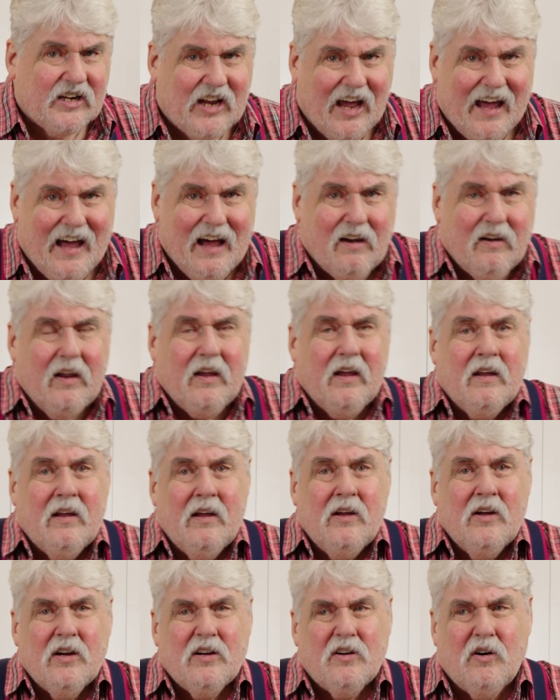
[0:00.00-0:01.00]
down,
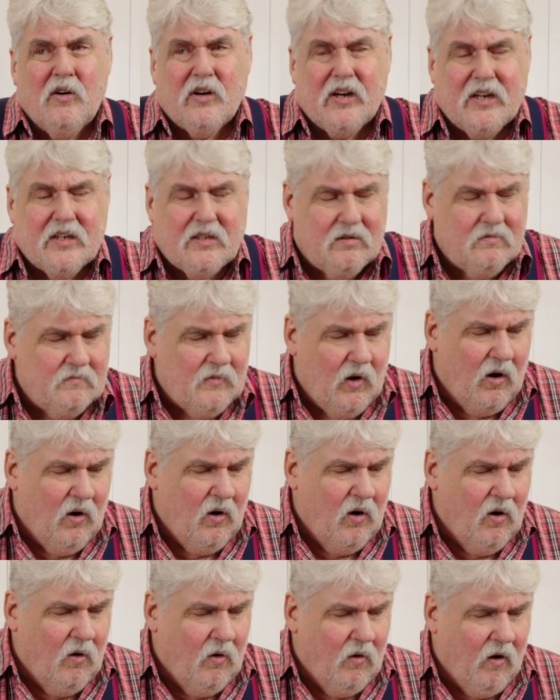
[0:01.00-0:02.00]
cook it,
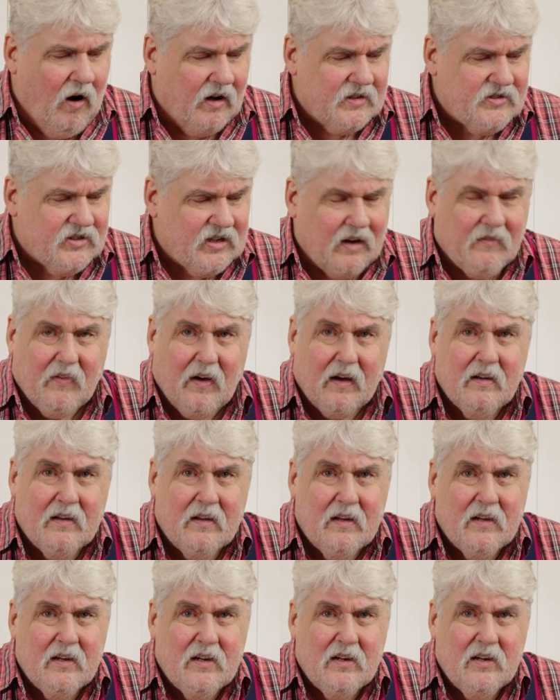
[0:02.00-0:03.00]
I'd say for
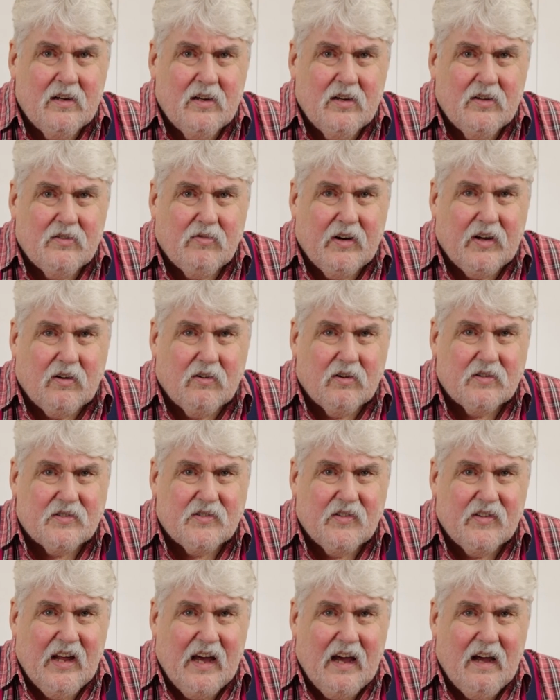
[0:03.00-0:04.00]
3/4 of
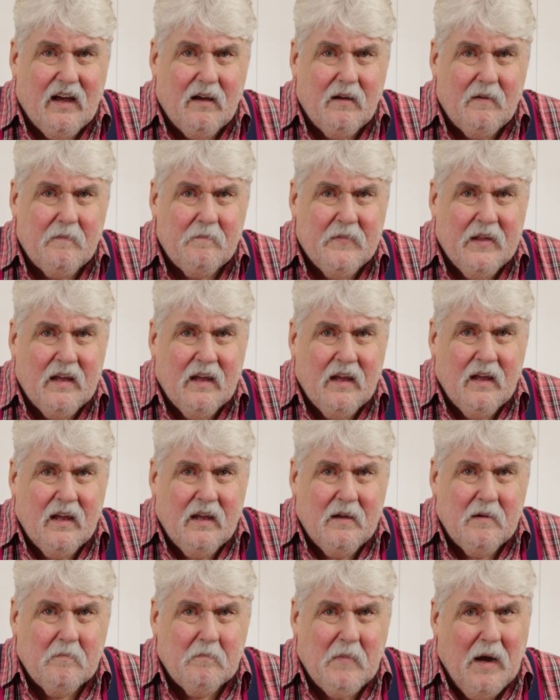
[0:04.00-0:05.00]
an hour,
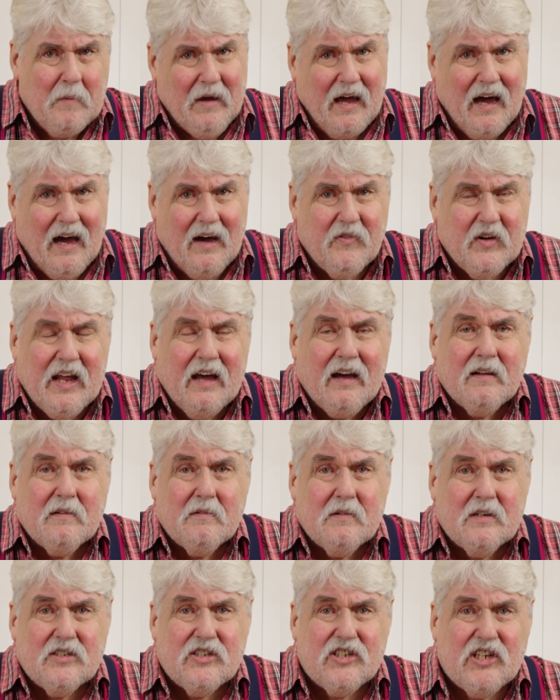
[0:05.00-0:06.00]
maybe half an hour.
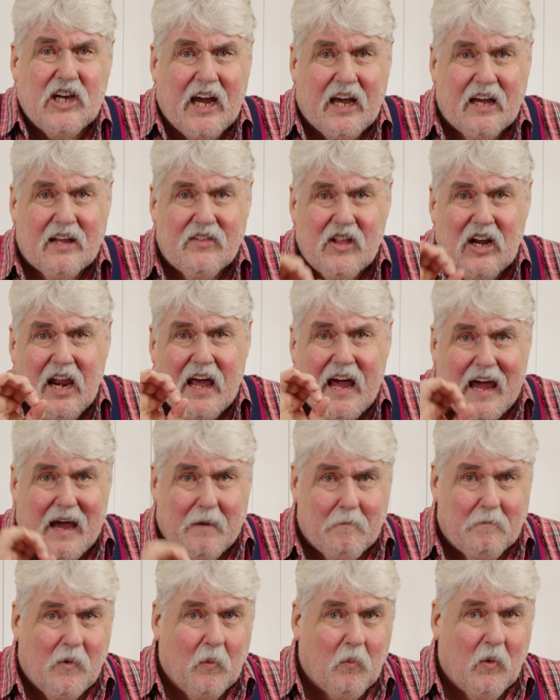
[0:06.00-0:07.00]
Check the
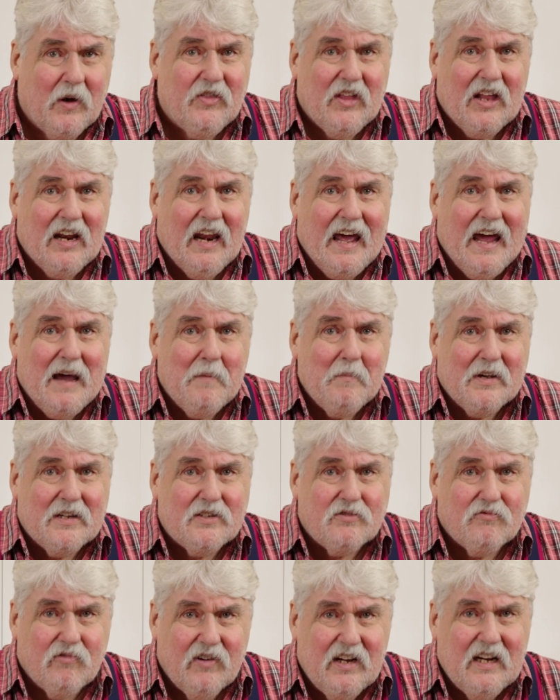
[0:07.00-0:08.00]
lamb. When the lamb
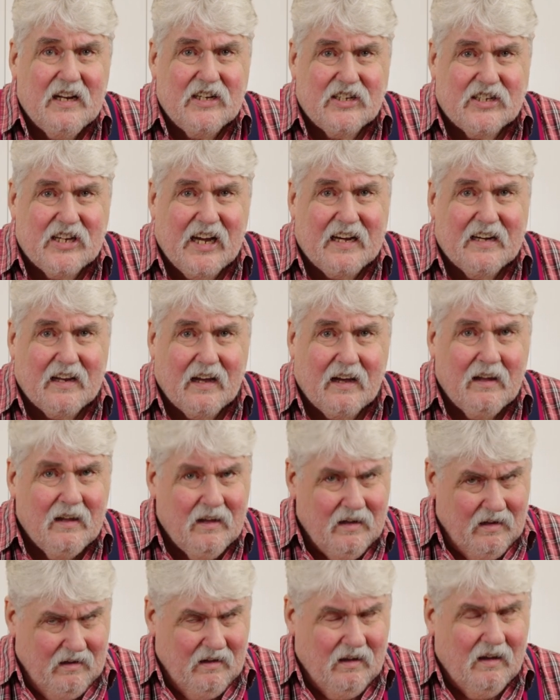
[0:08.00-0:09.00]
is really tender,
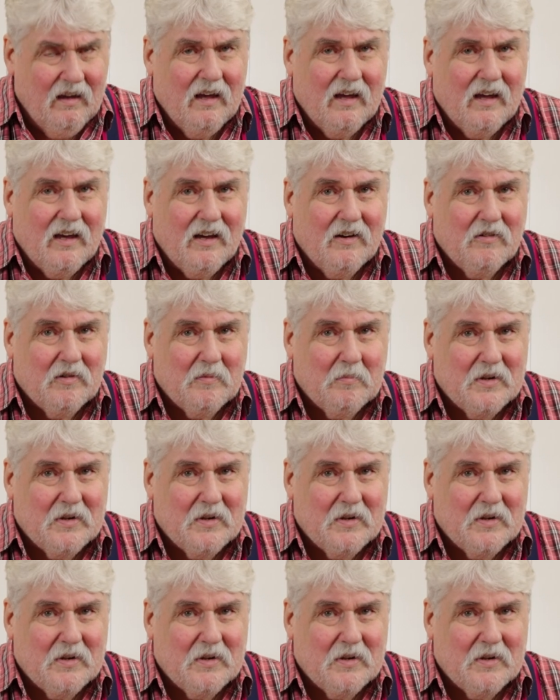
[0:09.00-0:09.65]
you're in